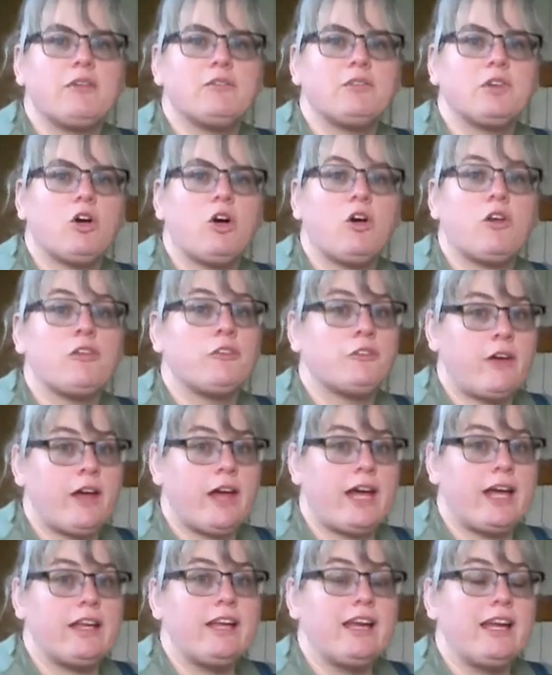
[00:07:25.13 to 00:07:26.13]
time to call the
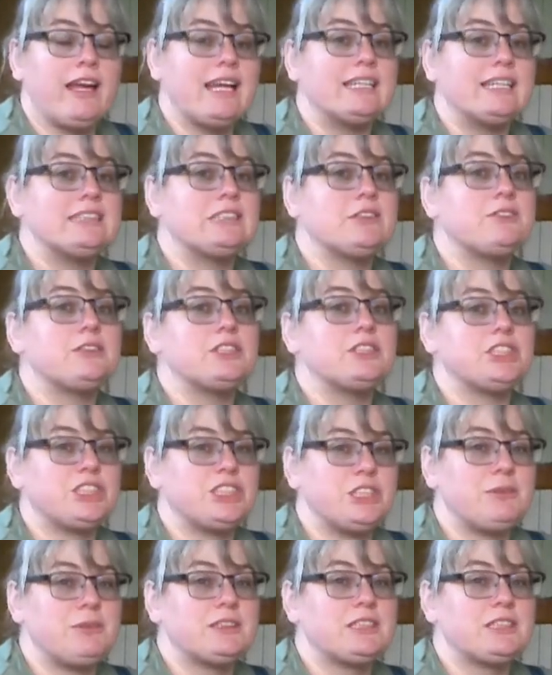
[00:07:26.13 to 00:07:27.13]
vet is if a
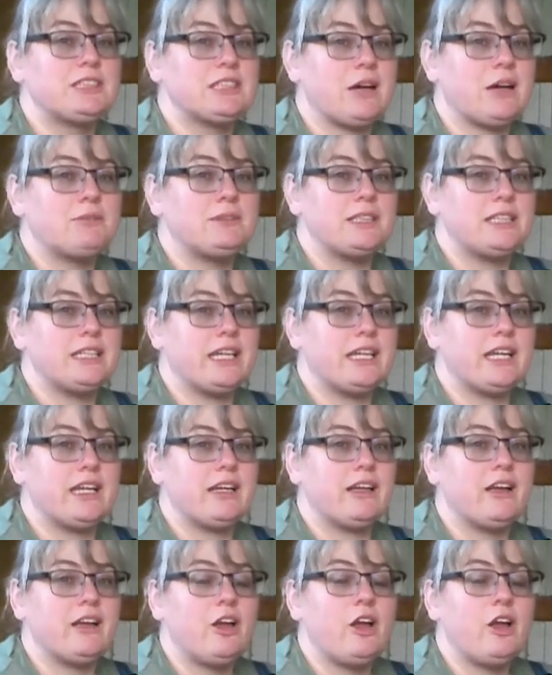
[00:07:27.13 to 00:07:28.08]
sheep has stopped eating.